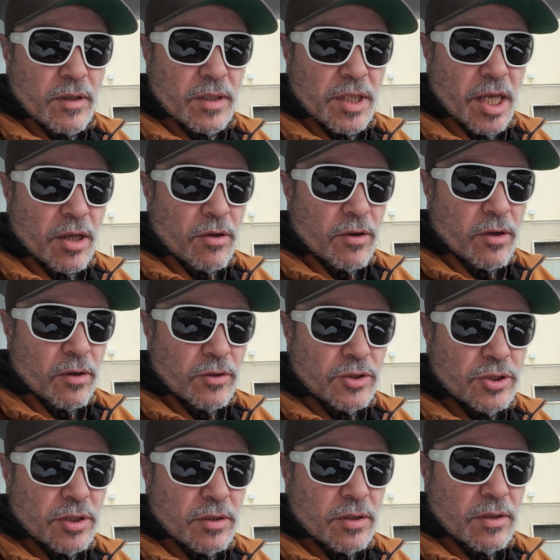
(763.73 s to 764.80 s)
the
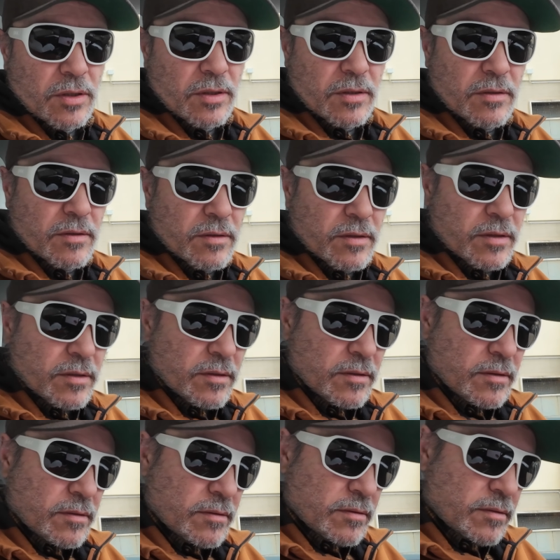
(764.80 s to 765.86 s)
conclusion
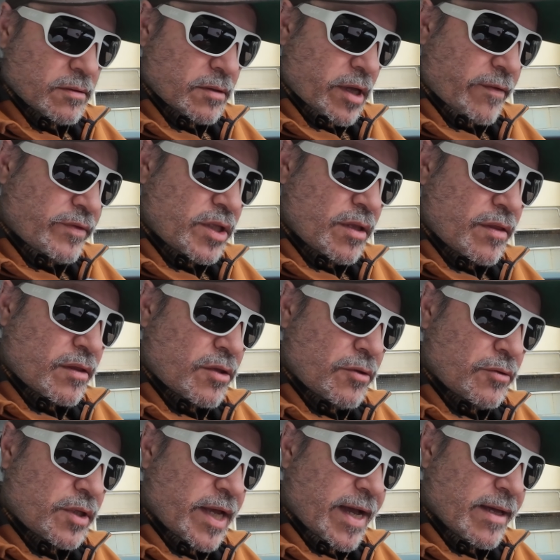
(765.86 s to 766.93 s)
of these
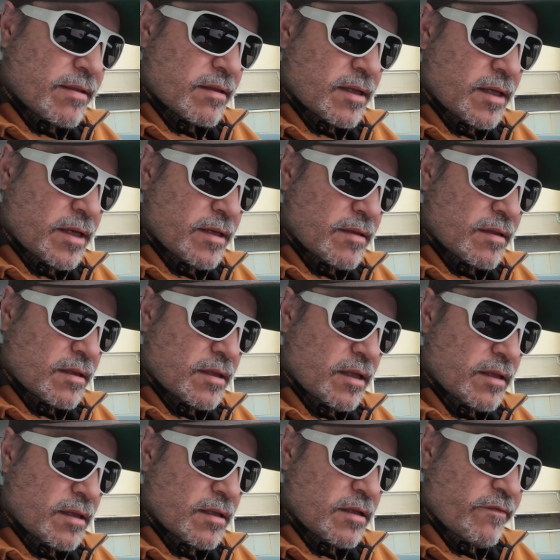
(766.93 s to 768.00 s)
two tests is
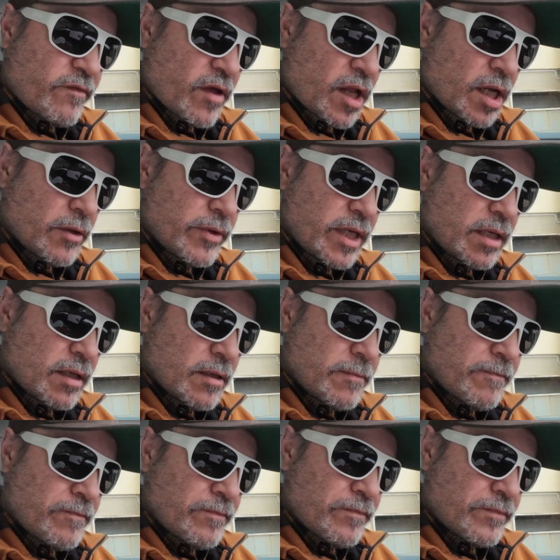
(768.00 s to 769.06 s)
the following,
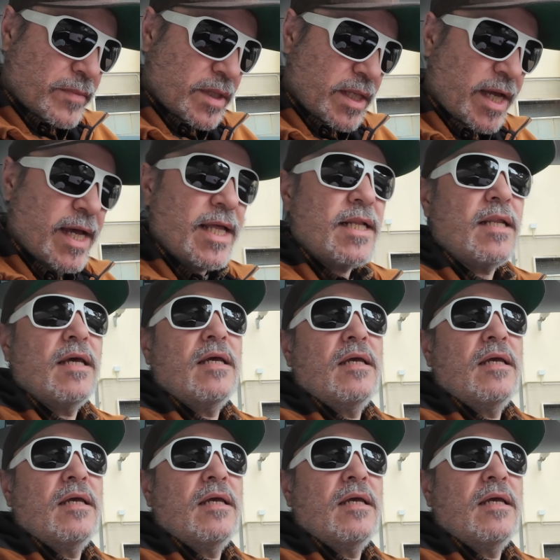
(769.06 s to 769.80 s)
that